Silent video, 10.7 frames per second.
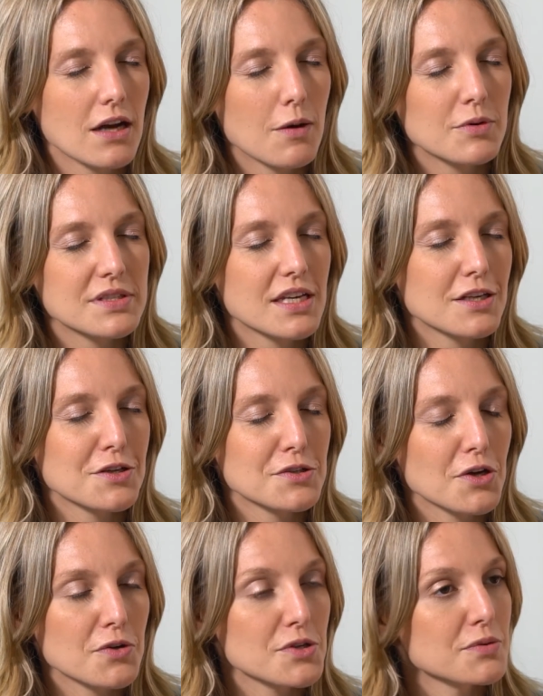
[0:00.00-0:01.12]
almost 10 years
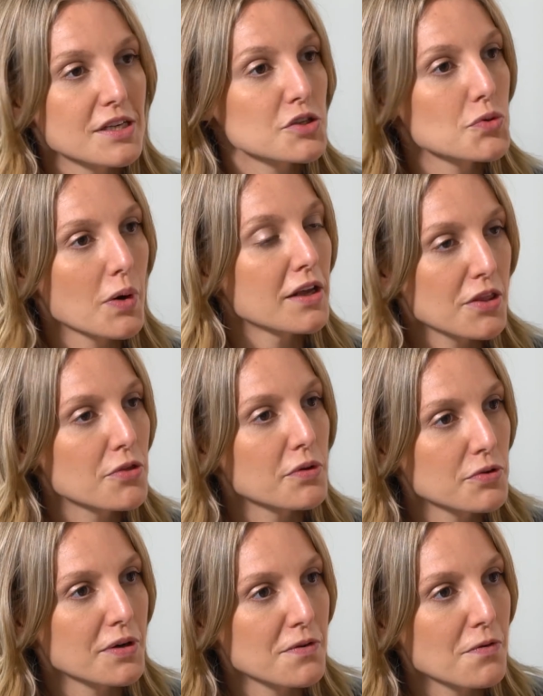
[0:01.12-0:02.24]
ago, so I was like 23,
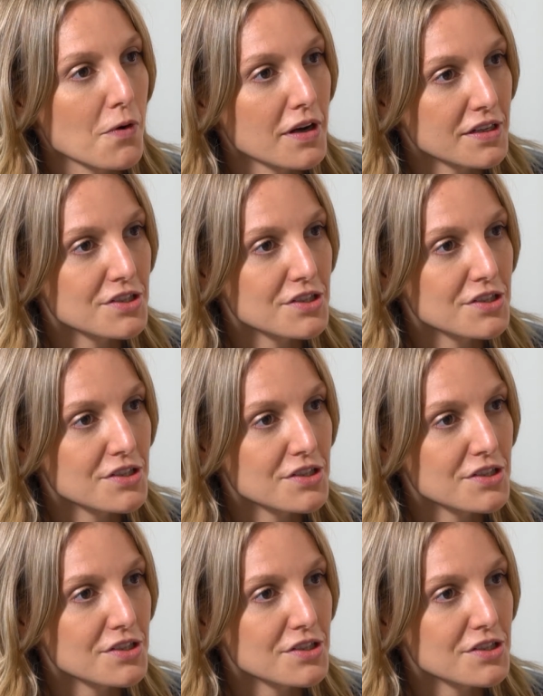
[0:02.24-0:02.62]
24-ish.